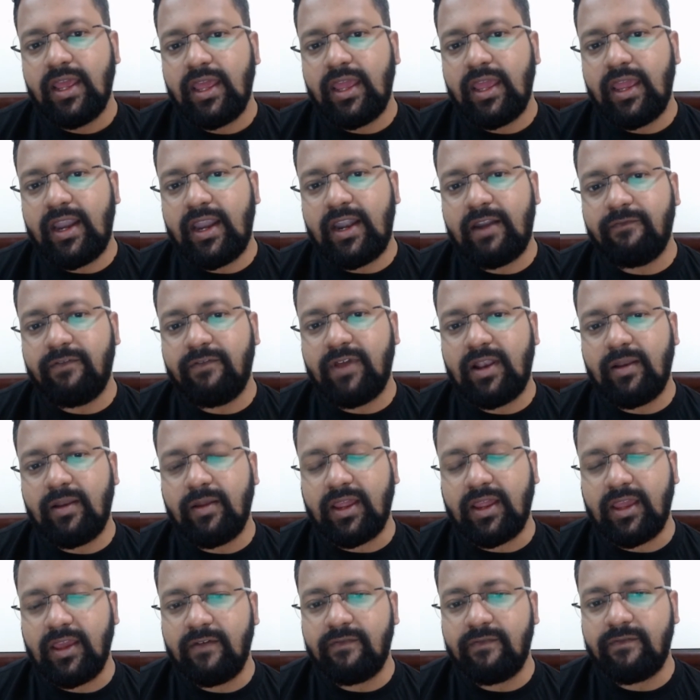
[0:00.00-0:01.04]
it will
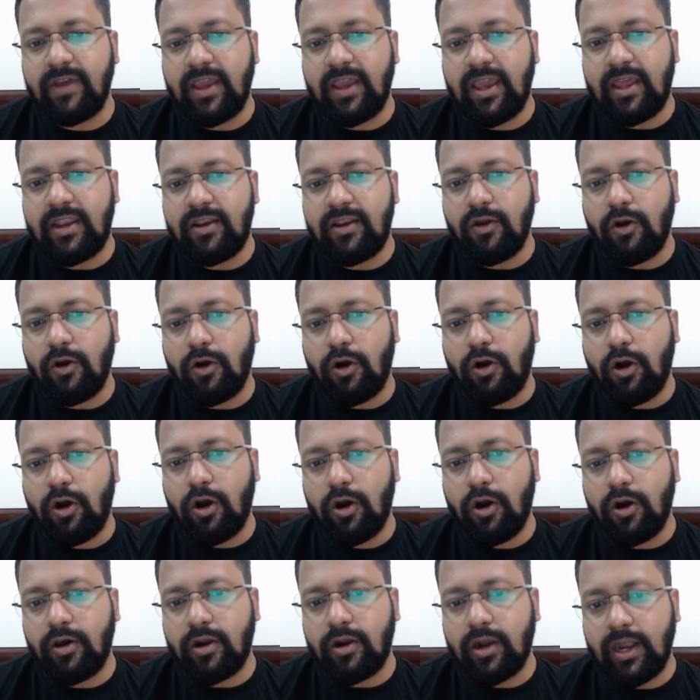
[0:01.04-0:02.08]
give an
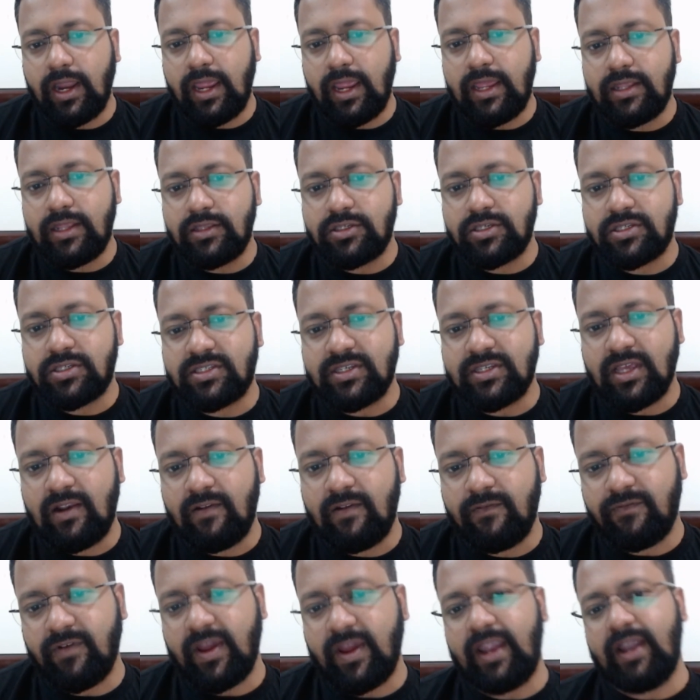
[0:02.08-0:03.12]
orange
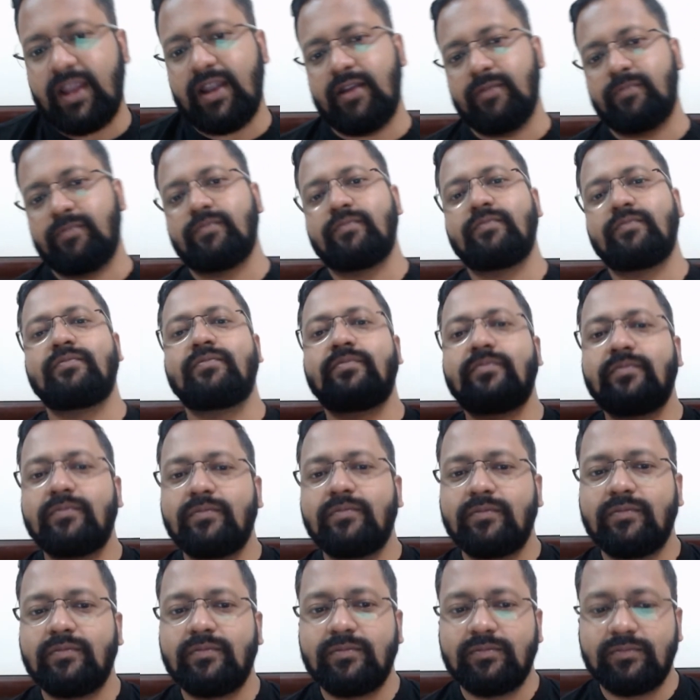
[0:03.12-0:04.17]
sulphide.
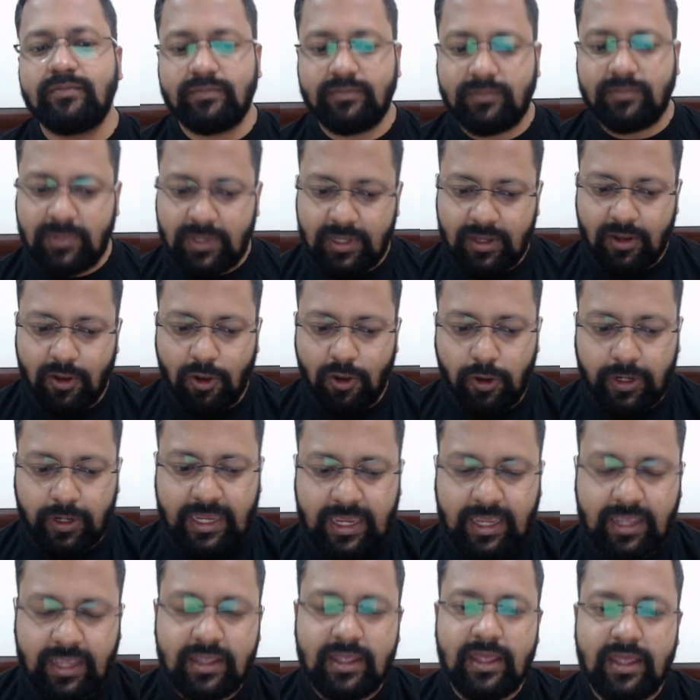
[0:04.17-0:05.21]

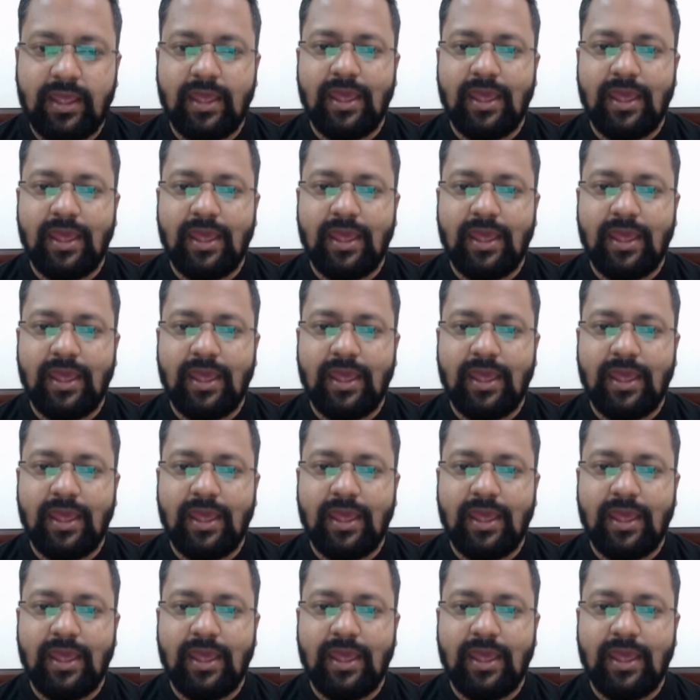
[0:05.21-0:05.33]
Okay,